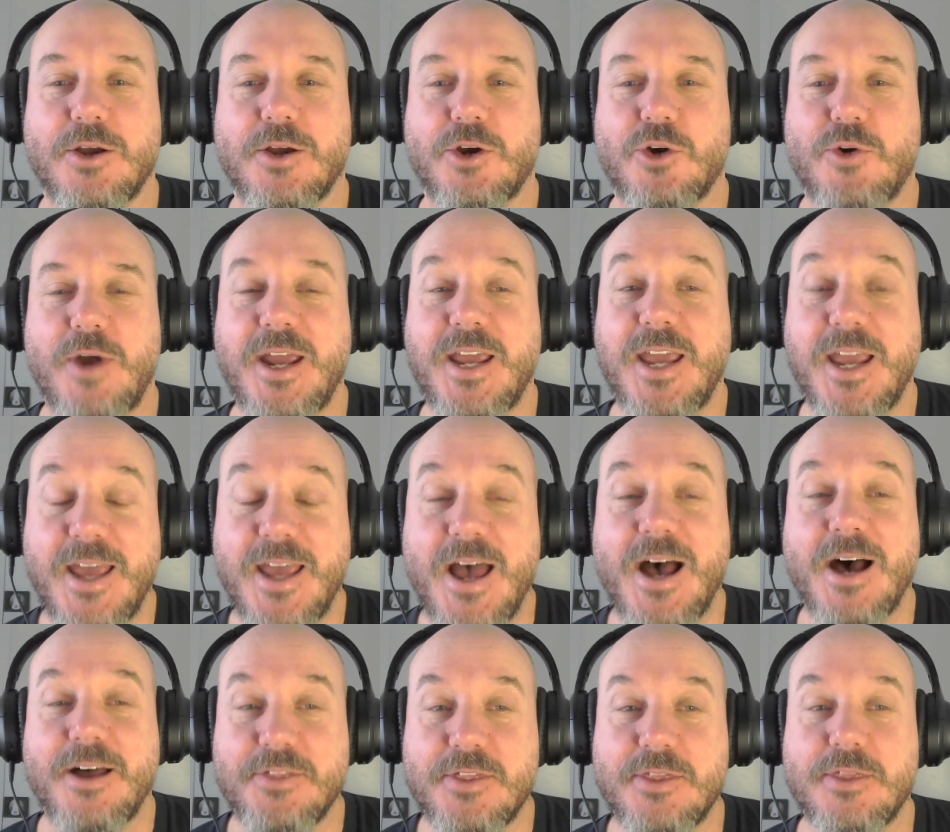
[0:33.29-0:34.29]
cranking
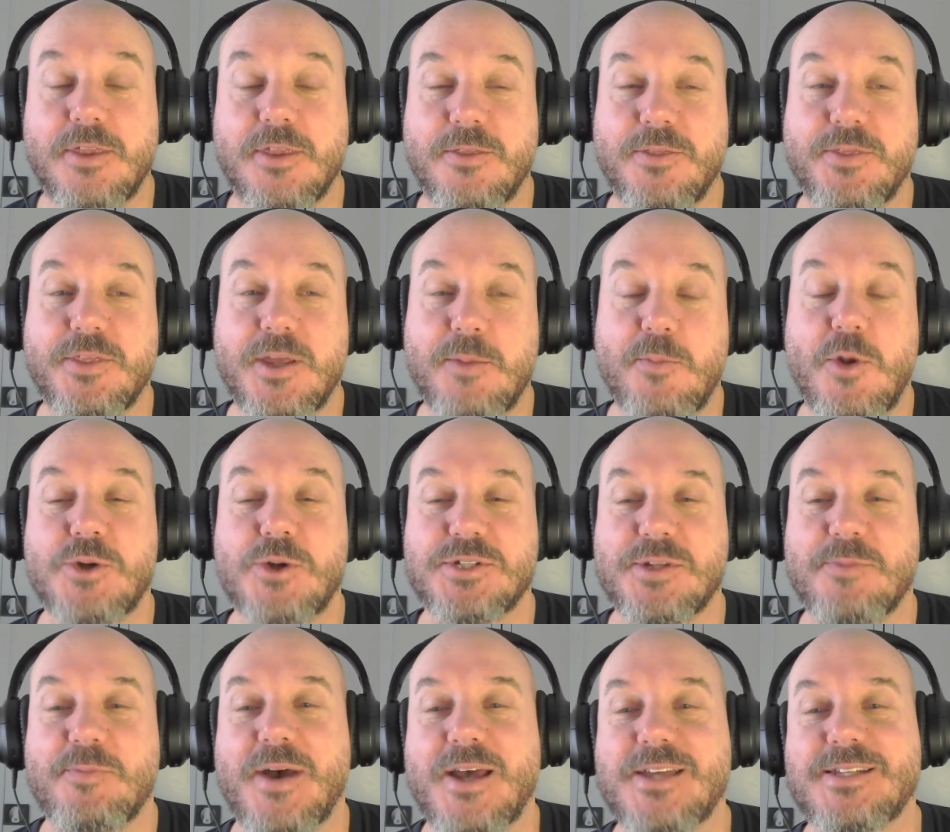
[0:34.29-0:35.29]
out the most
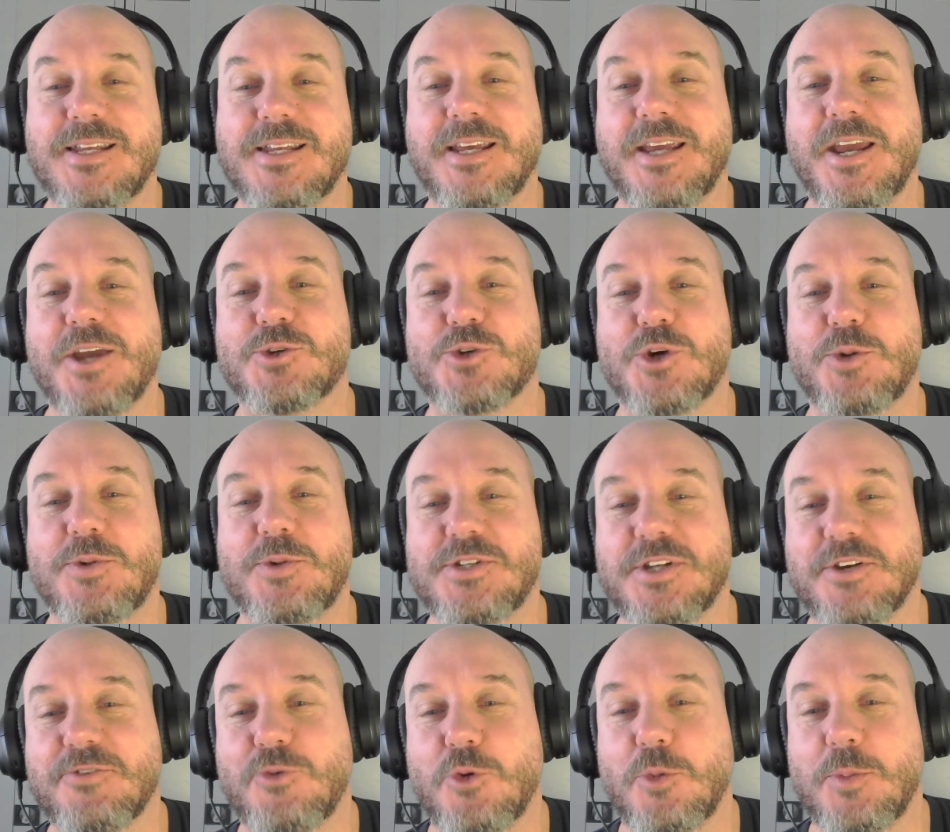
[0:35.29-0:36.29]
amazing intro
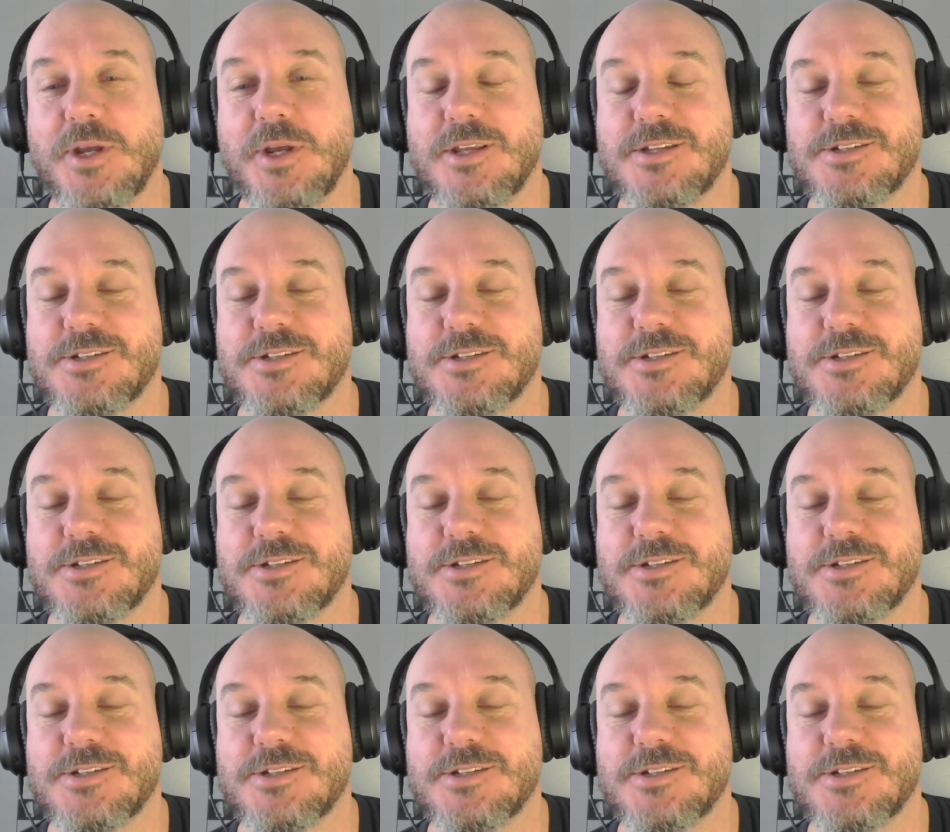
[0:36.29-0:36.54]
music for me.